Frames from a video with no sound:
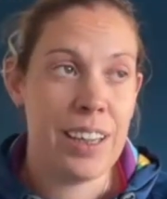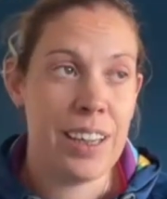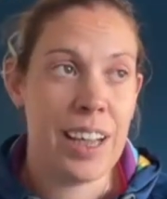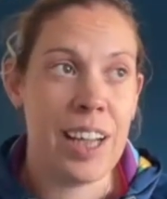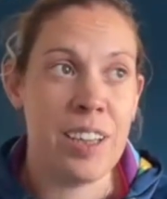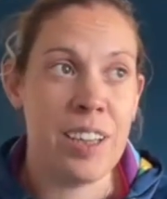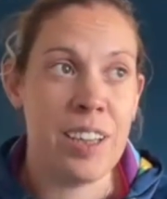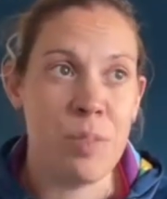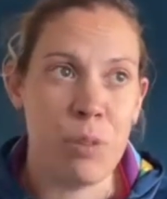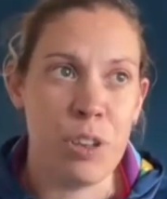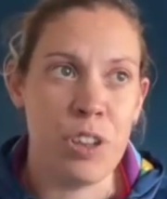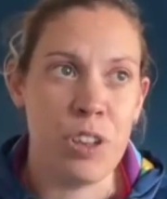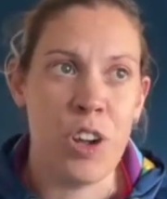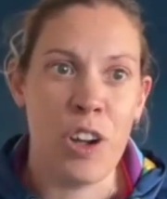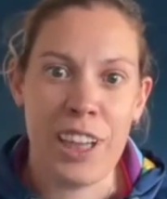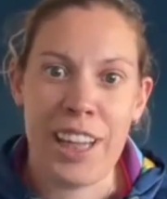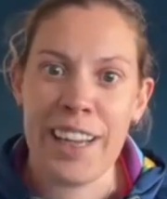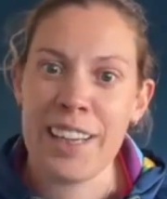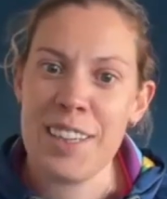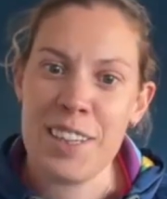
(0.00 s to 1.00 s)
and would
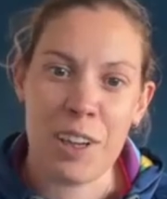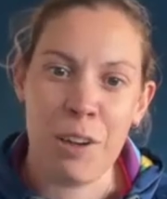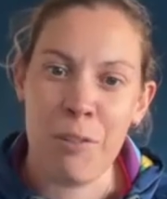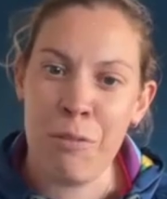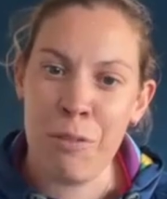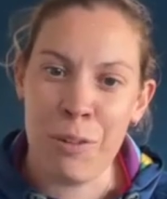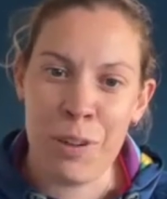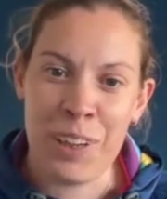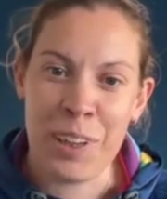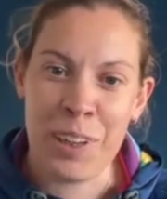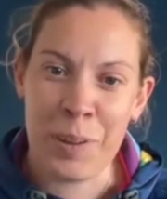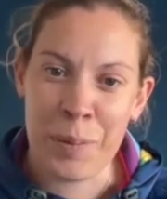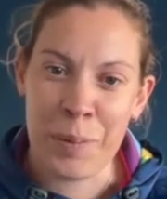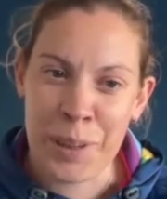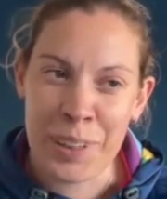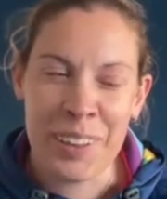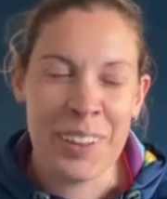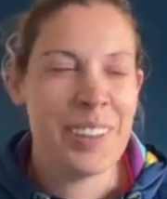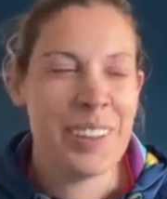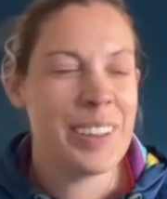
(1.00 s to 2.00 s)
not like to go through another
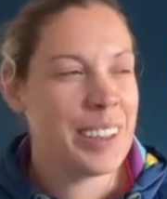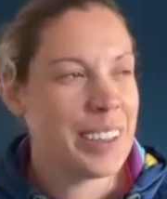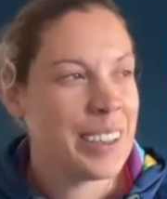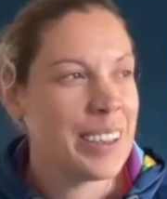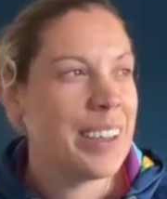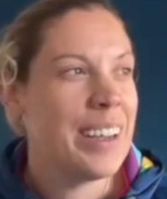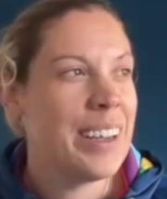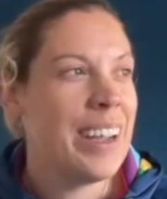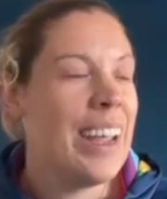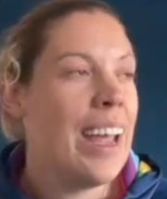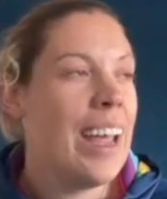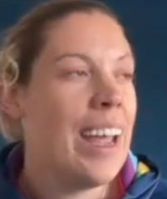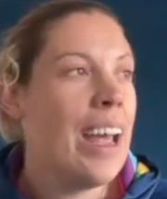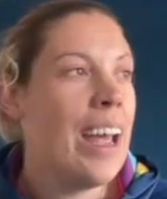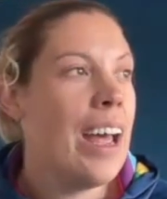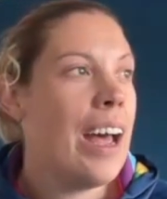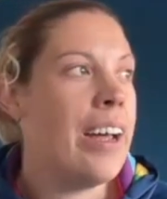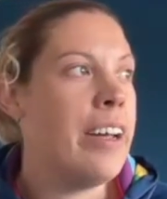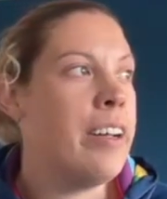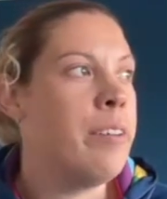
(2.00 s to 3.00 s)
one.
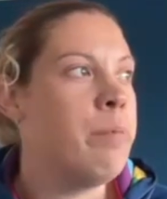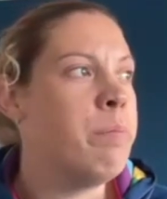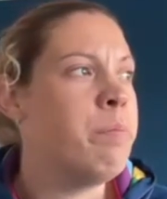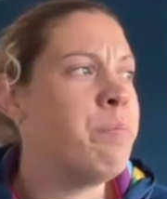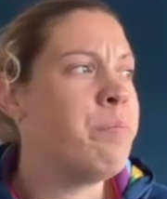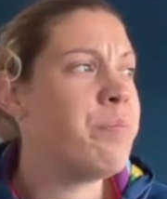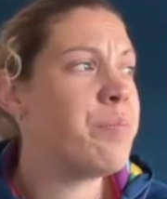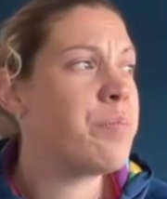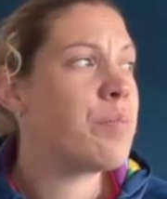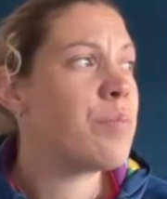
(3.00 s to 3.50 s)
I